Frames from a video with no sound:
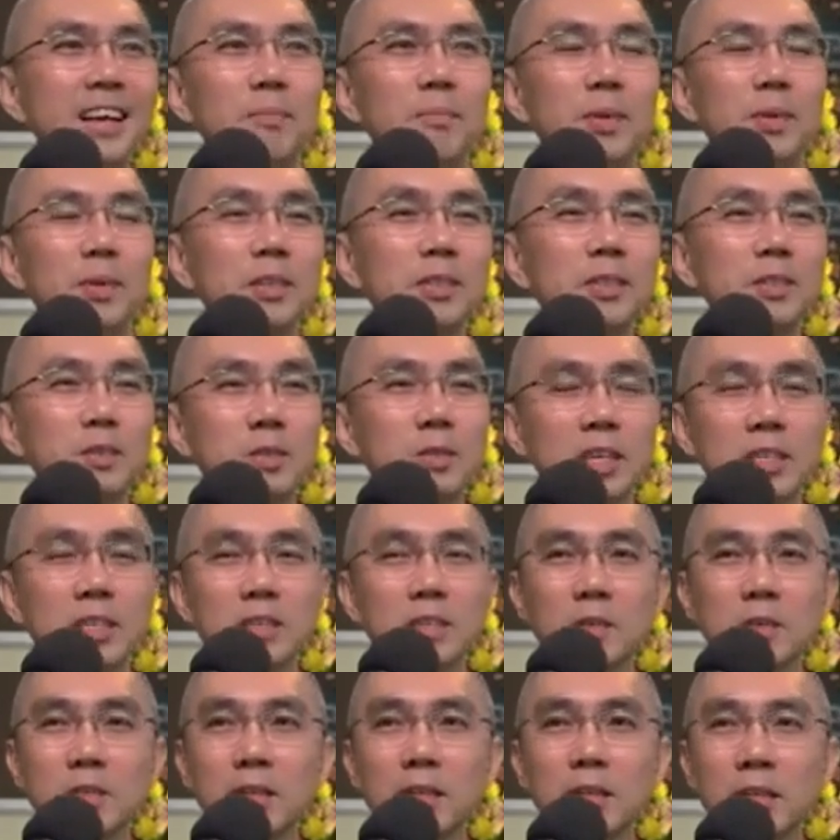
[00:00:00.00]
Because you
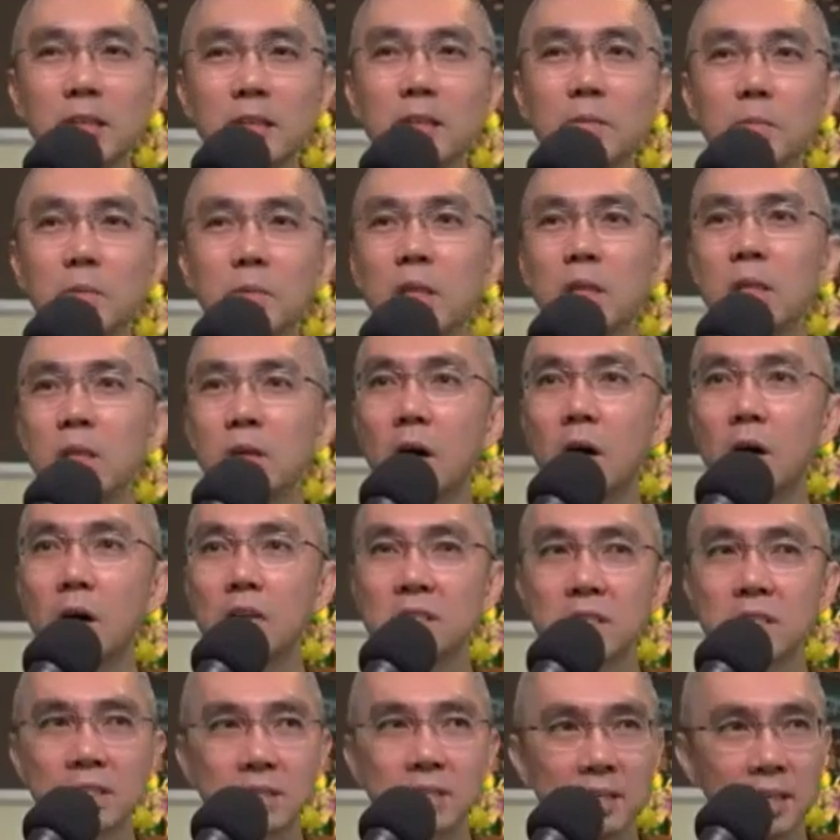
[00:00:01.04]
associate it with
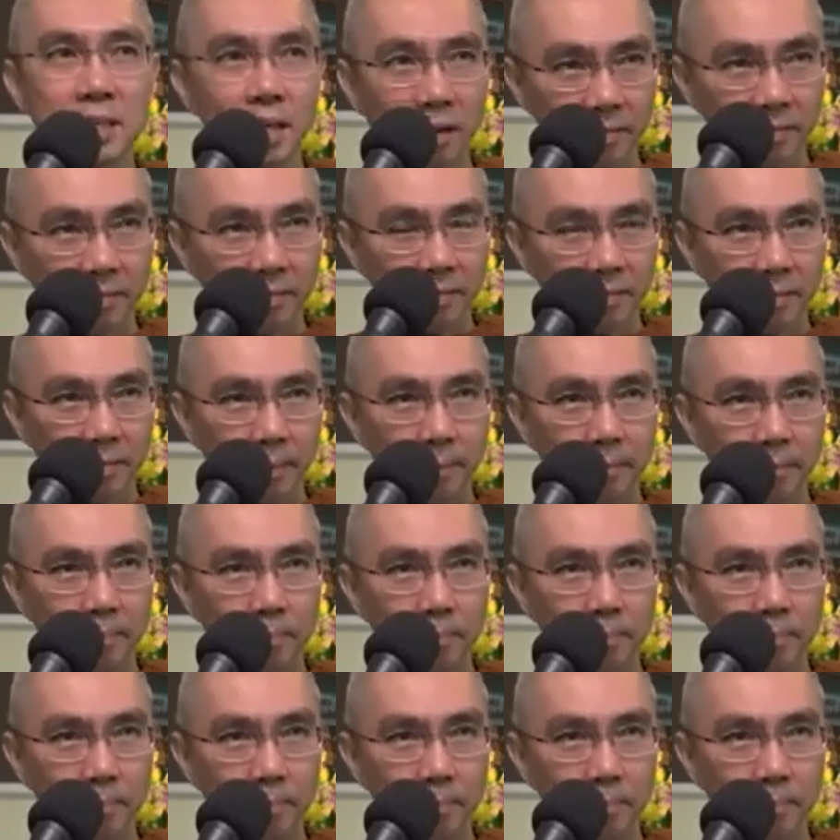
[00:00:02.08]
yourself.